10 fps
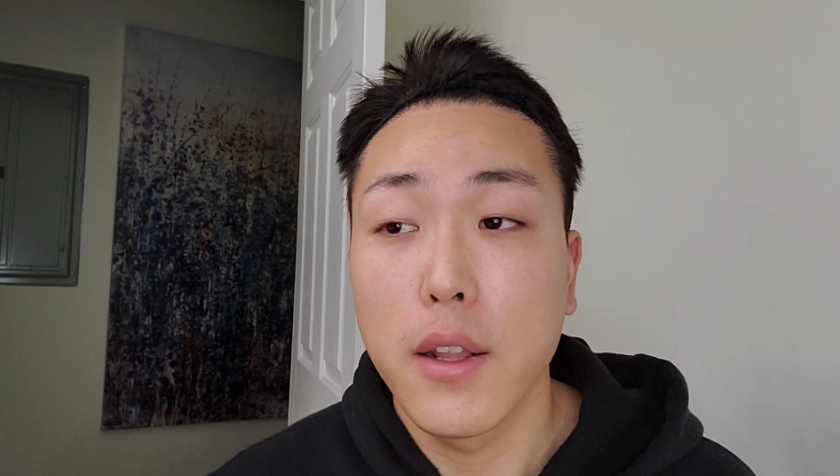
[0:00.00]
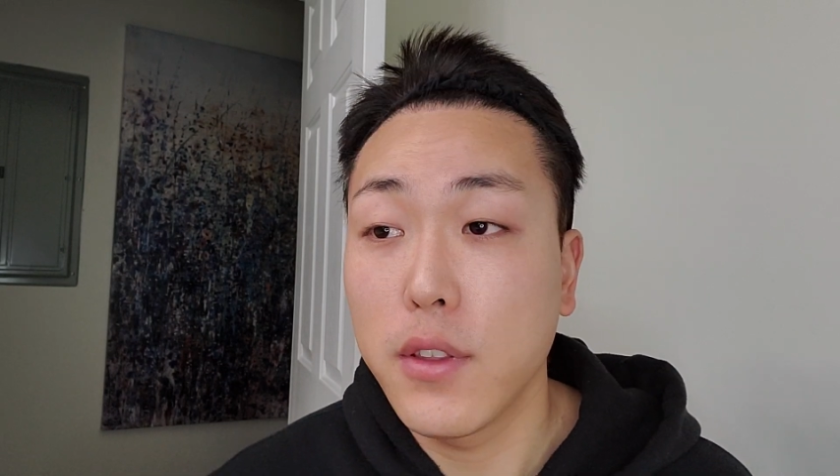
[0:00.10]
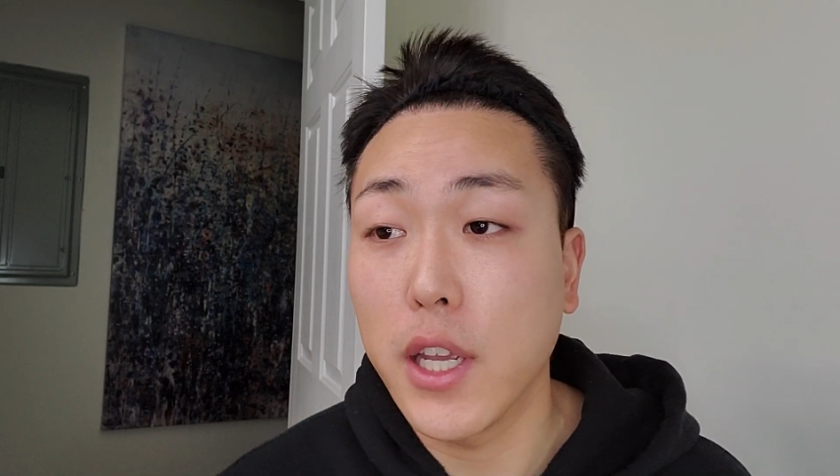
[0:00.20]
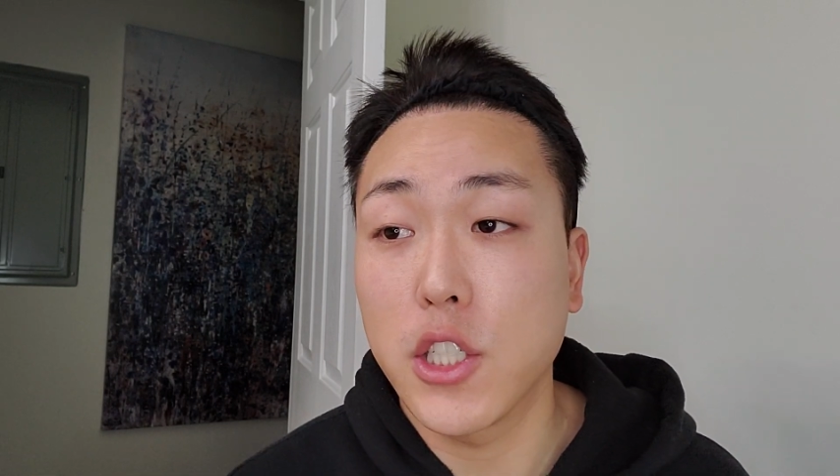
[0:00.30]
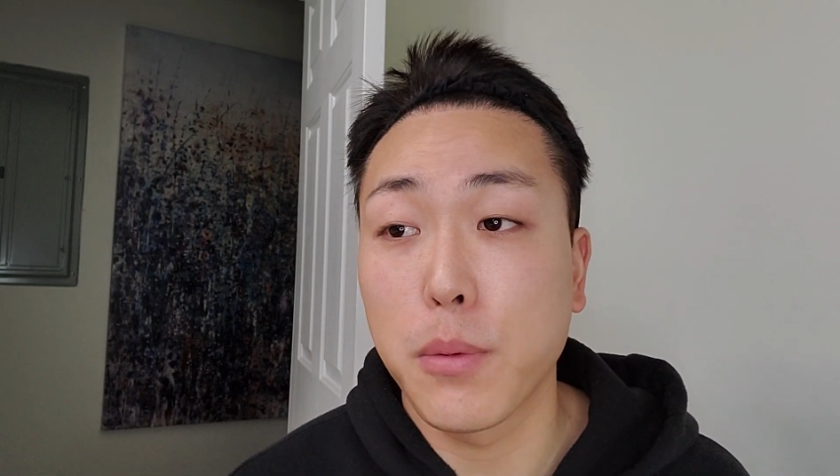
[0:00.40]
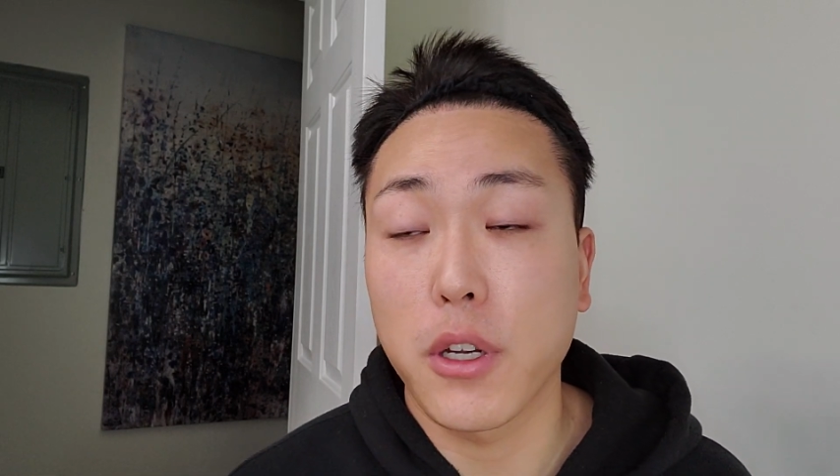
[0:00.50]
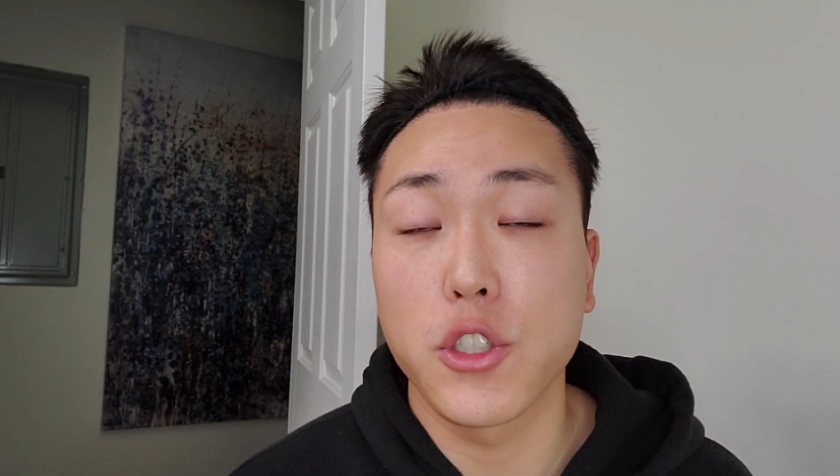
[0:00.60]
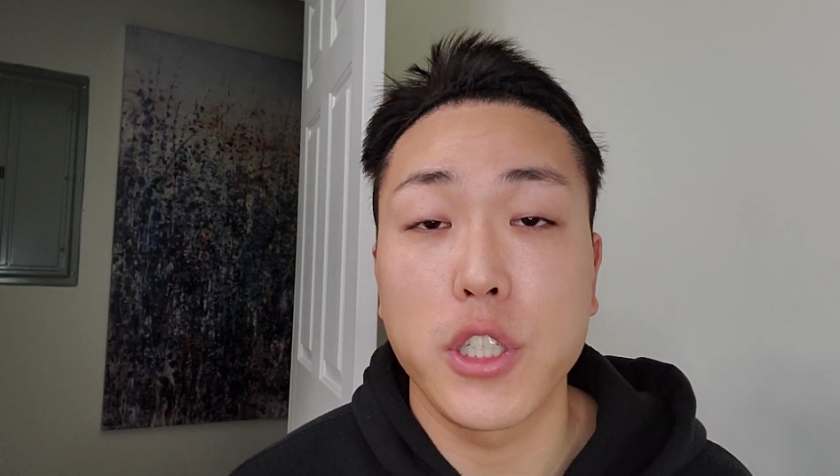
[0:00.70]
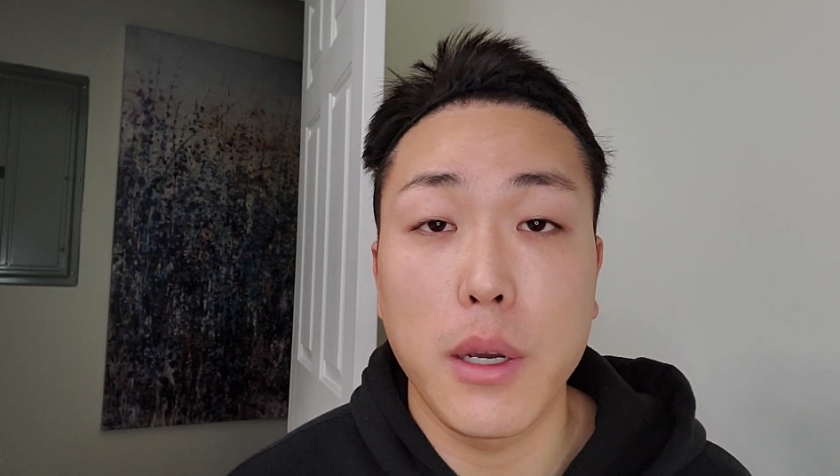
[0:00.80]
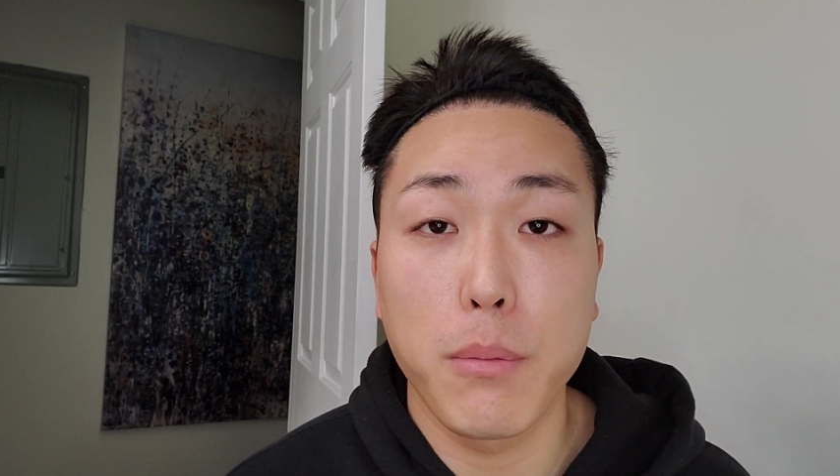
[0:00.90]
debulking
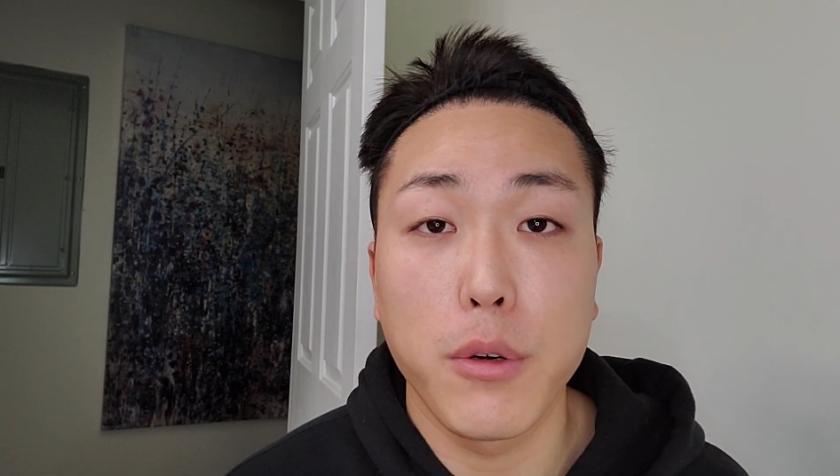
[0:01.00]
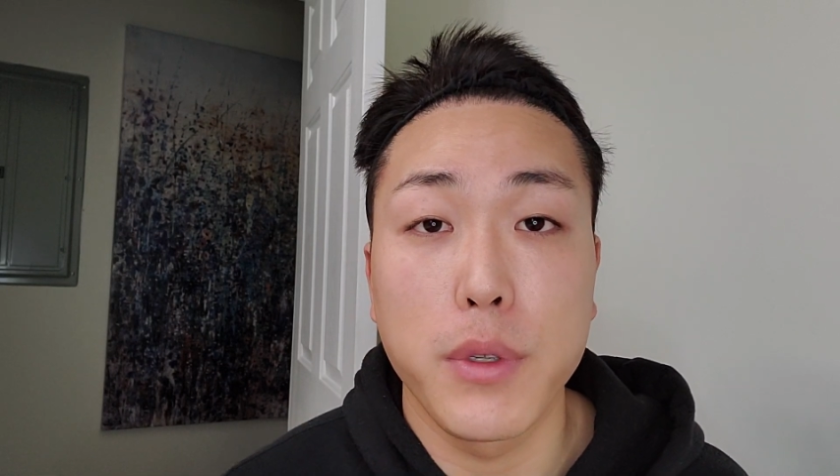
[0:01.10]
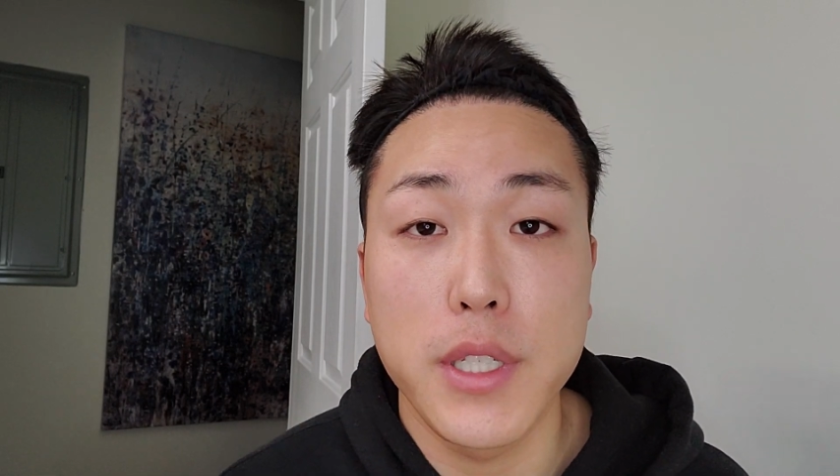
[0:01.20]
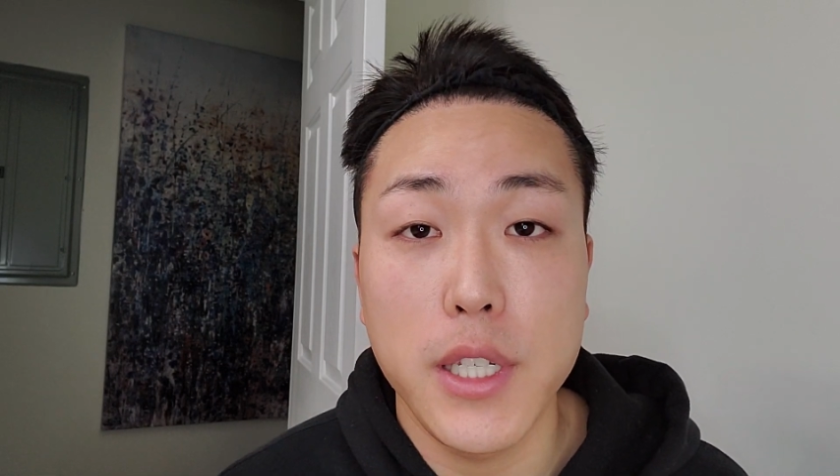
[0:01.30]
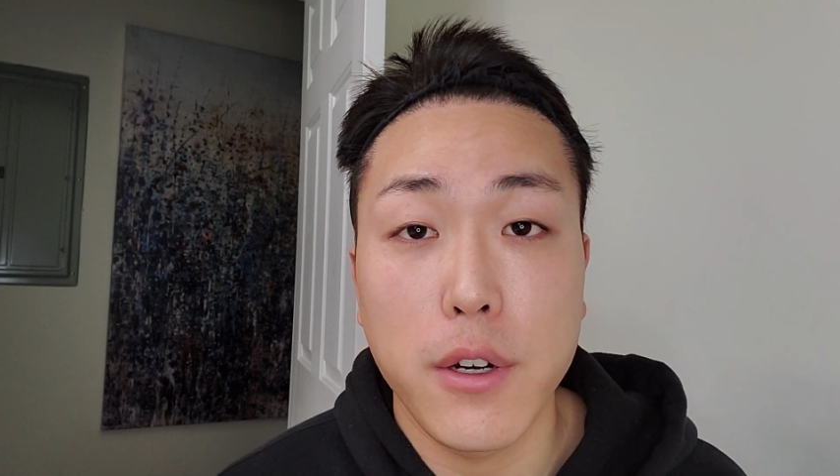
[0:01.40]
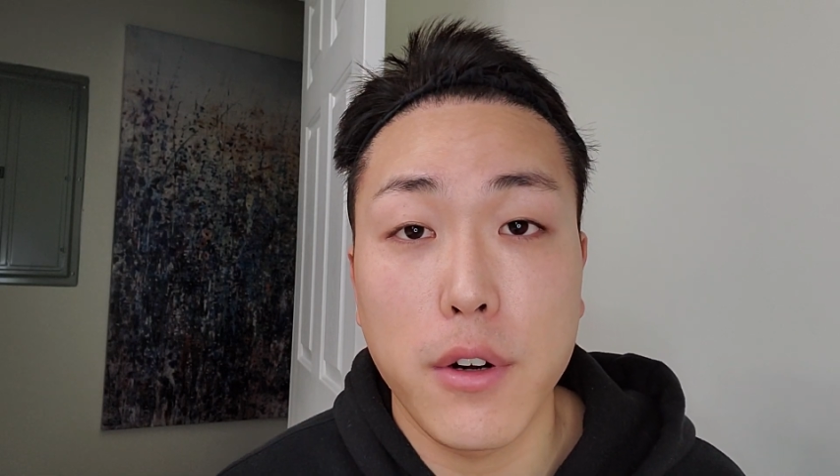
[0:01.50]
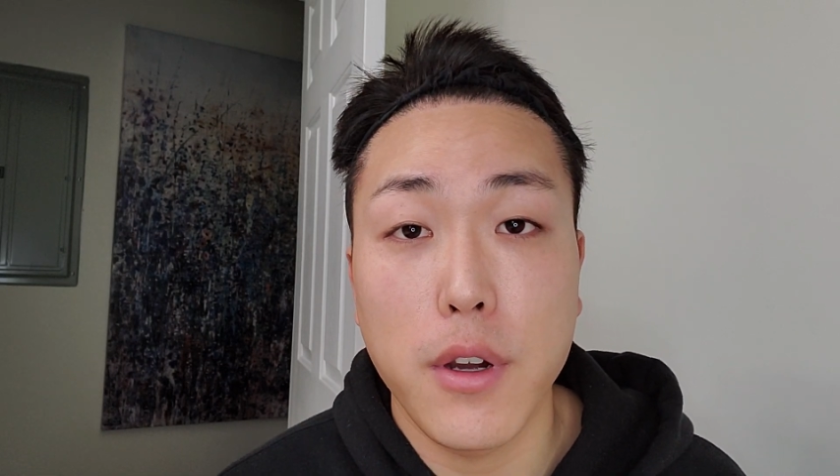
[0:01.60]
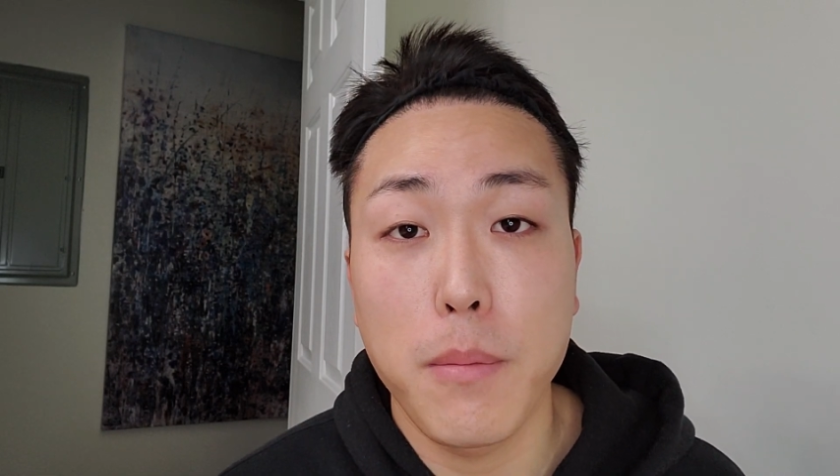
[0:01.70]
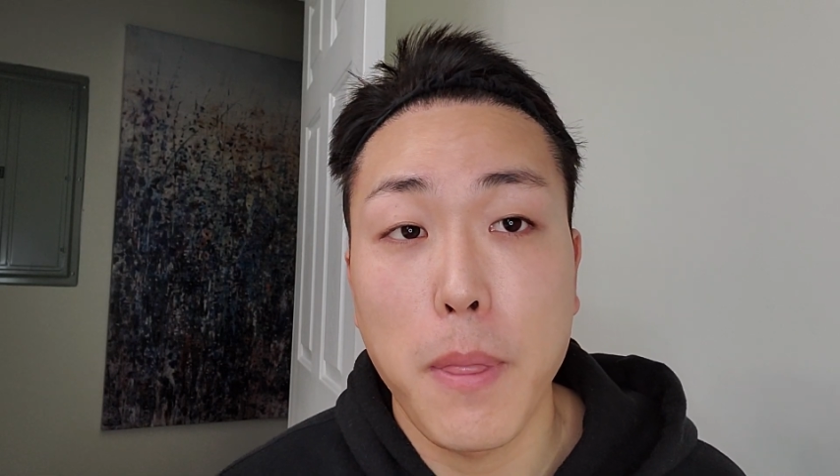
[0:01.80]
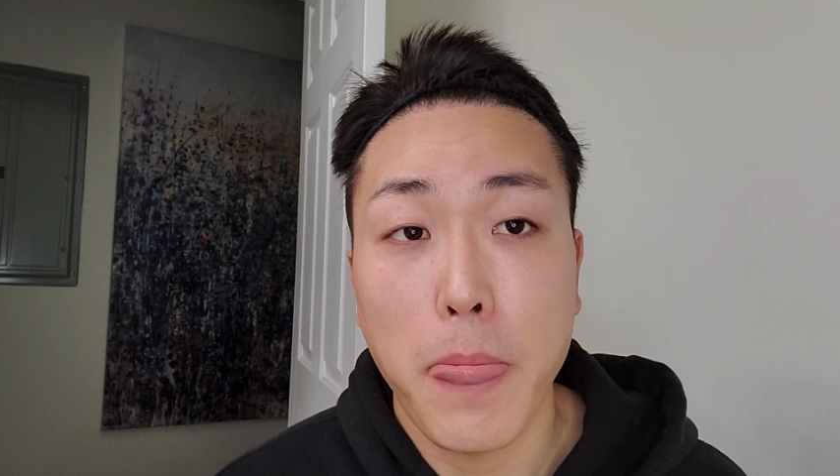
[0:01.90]
shampoo and
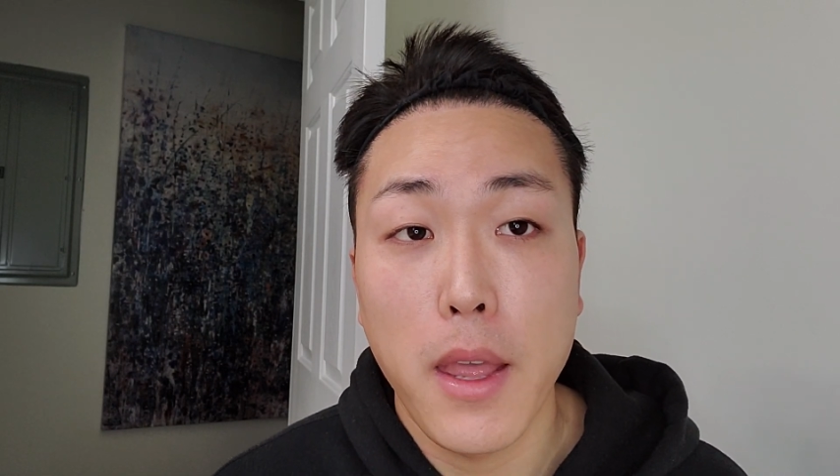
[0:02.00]
serum,